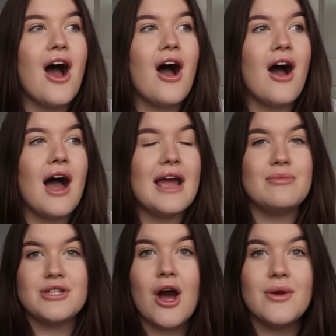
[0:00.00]
I
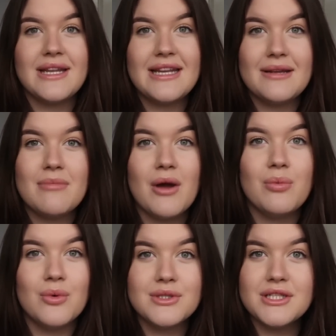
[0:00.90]
would only need my
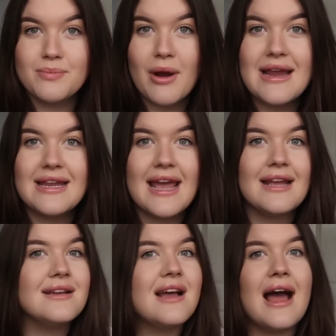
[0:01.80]
waters
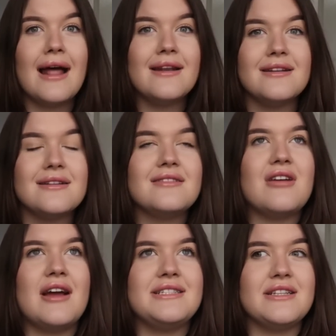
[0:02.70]
breaking, and
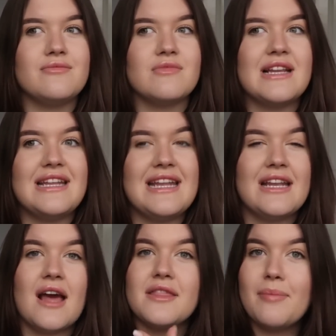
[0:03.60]
I didn't really
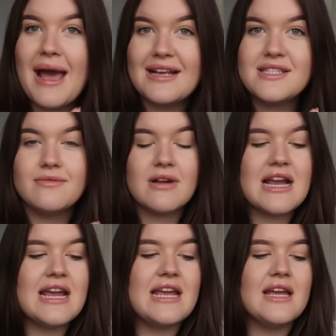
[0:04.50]
need like the
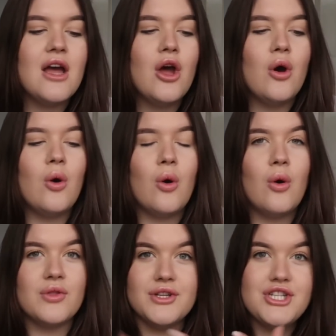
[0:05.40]
pessary
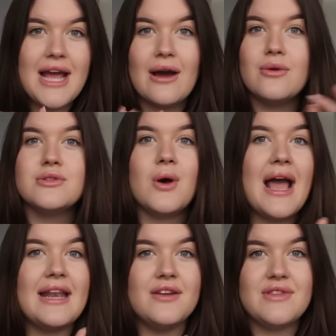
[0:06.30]
or the gels or
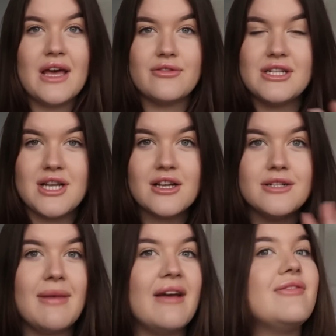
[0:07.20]
any of the other
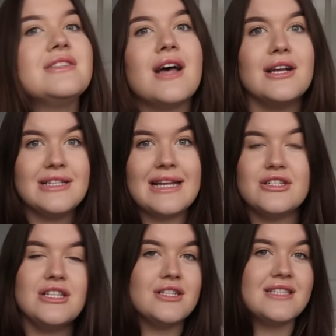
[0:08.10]
induction methods. I
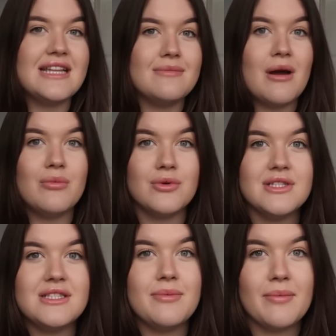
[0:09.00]
literally just needed my
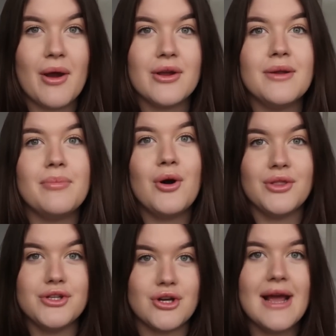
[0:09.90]
waters to be broken and put on
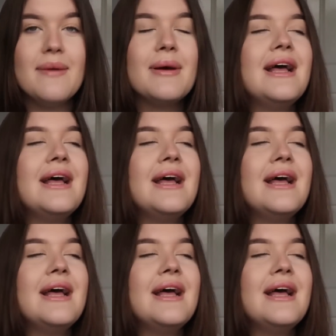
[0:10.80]
the drip.